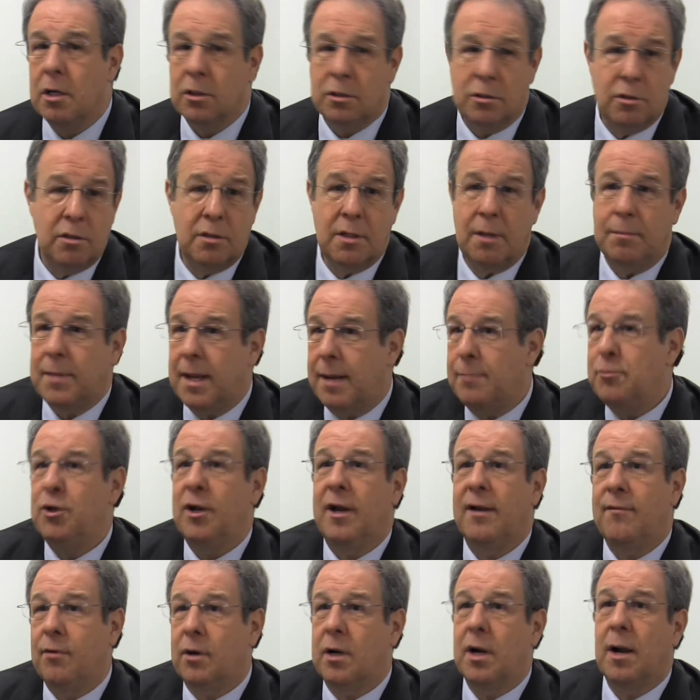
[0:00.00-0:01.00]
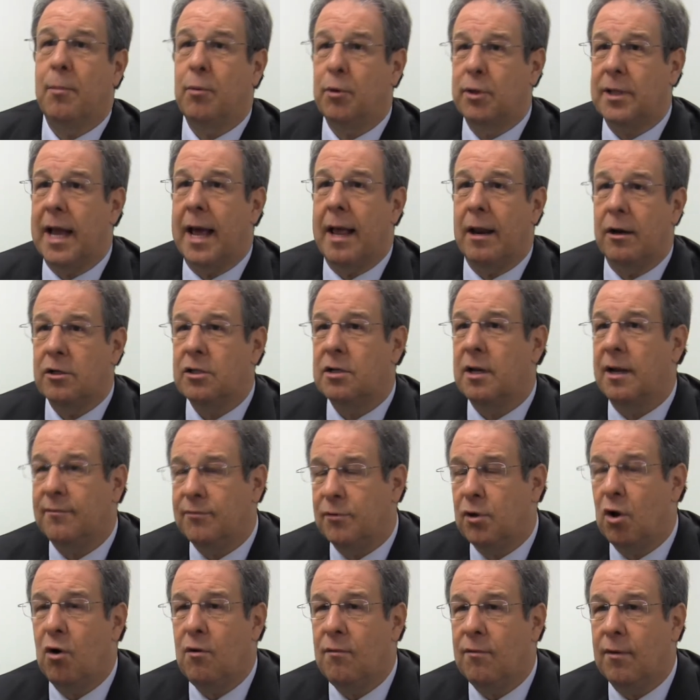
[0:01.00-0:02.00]
So sometimes you have a couple dollars
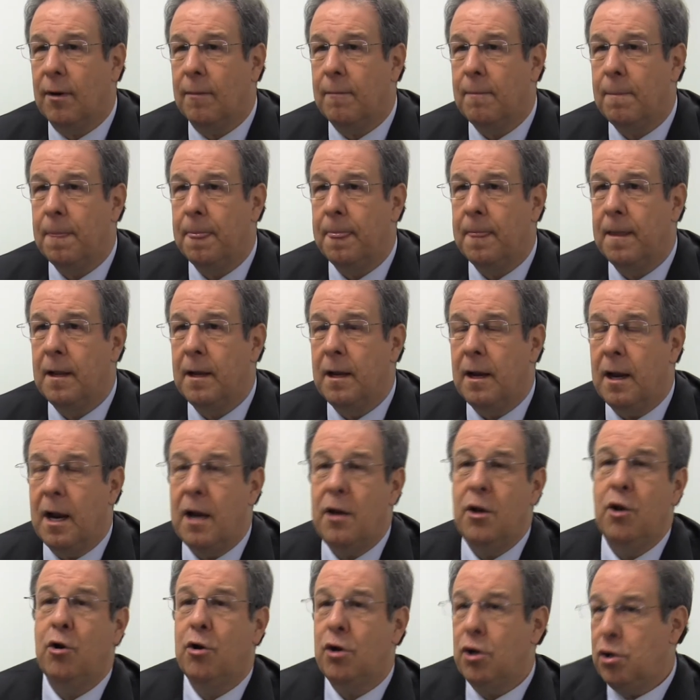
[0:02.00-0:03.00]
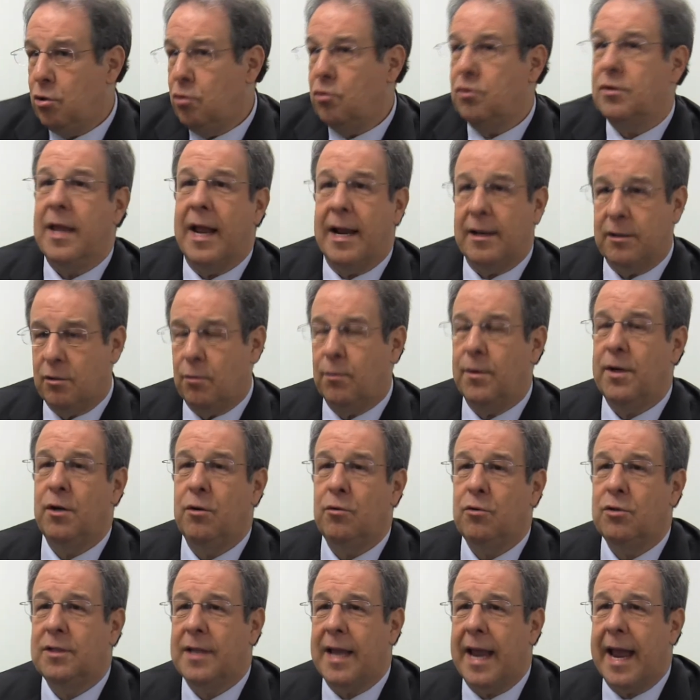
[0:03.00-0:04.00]
left over, and you can use that to
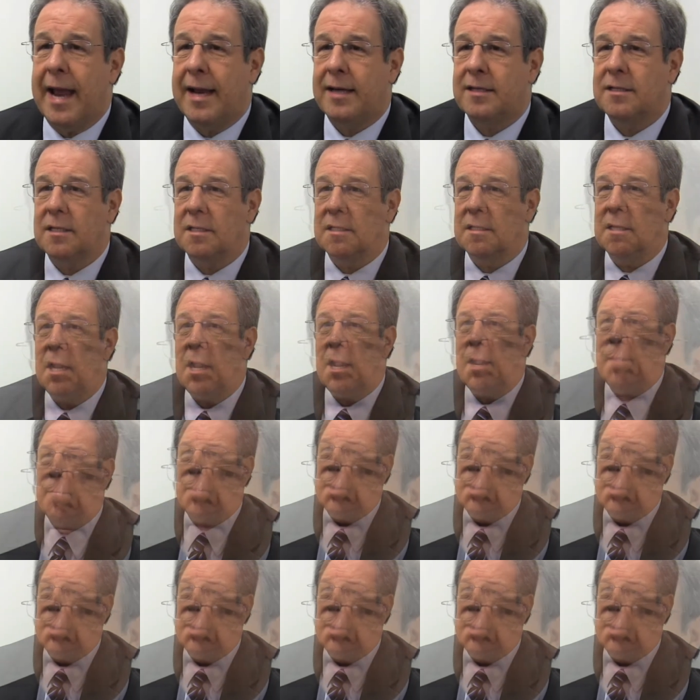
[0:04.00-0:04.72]
reduce taxes.